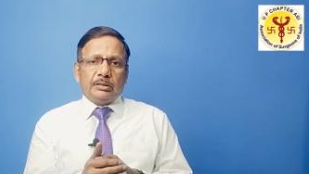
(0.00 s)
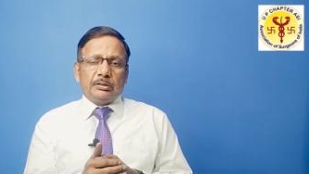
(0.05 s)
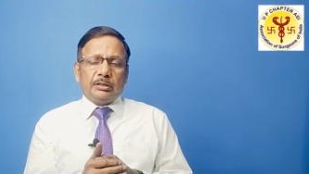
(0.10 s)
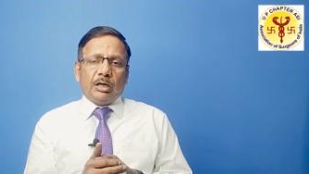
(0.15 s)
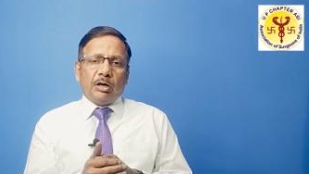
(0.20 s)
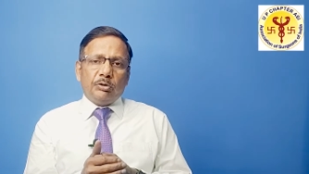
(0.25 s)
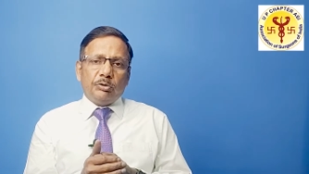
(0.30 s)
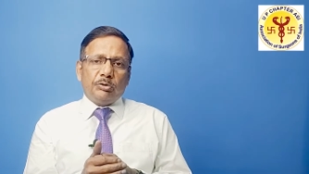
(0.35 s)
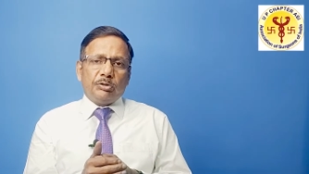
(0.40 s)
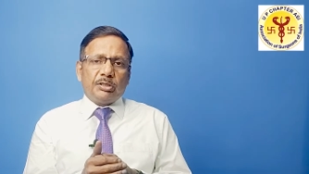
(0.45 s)

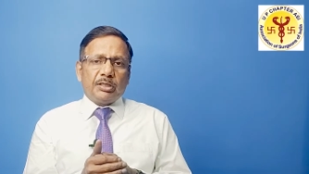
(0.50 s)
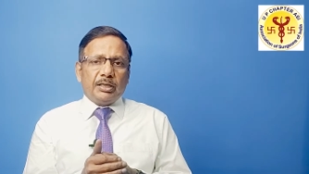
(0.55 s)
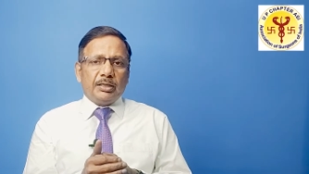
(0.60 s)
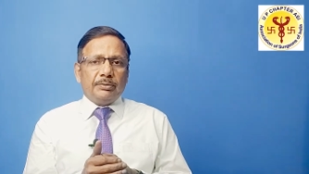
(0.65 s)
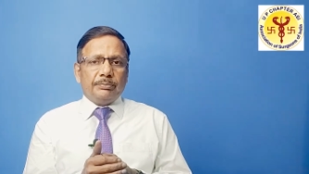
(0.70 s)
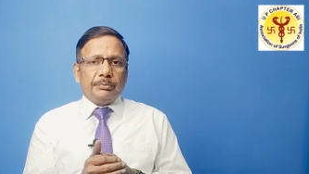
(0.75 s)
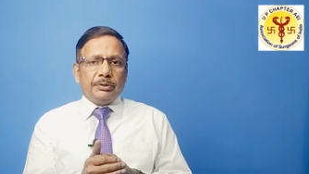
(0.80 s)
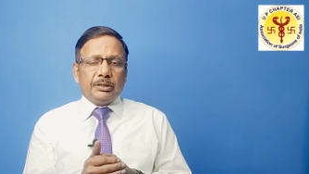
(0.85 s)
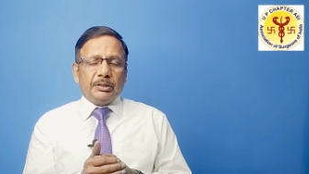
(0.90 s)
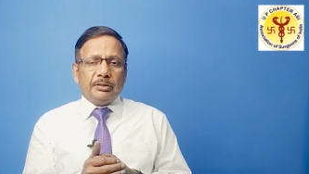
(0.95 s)
Now you
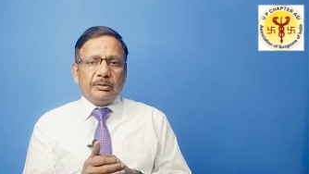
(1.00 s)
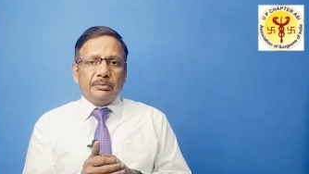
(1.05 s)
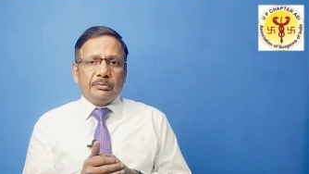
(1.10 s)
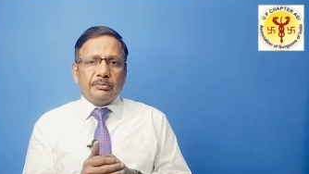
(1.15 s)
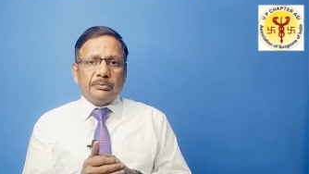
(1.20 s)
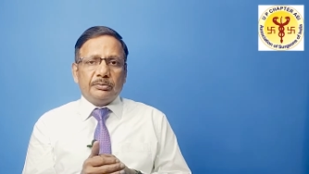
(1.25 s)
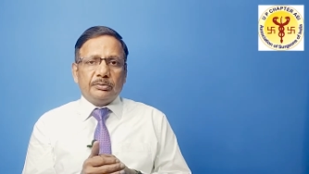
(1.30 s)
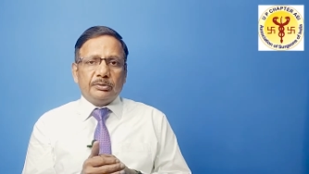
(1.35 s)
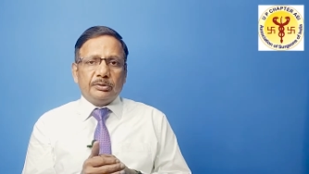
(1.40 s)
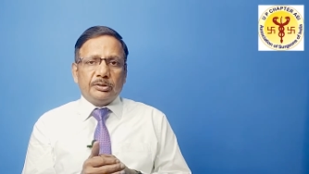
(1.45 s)
tell
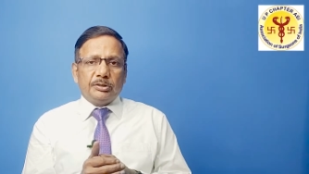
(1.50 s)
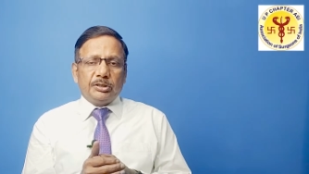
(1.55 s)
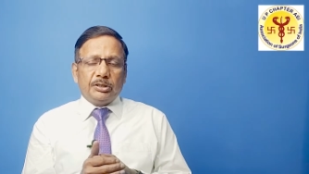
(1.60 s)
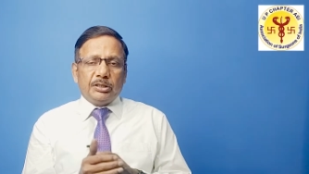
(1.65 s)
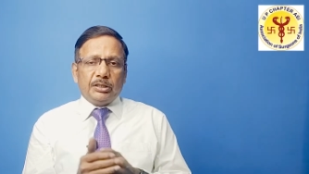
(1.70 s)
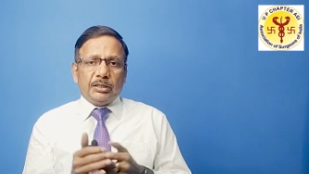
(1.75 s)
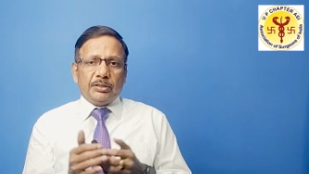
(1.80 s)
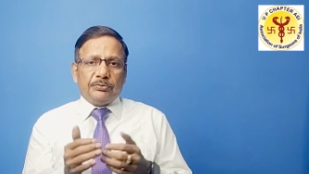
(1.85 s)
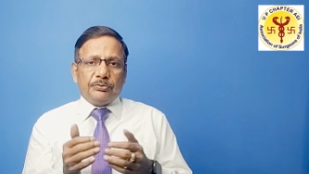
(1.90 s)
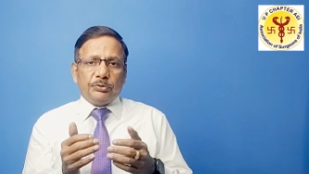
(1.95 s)
me,
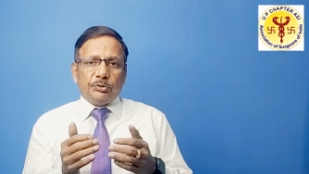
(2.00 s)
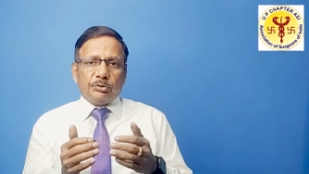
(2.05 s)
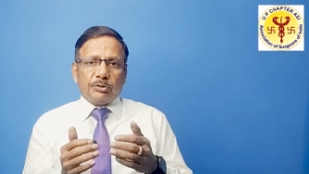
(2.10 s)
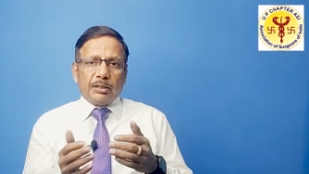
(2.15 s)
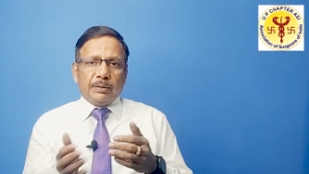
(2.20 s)
if you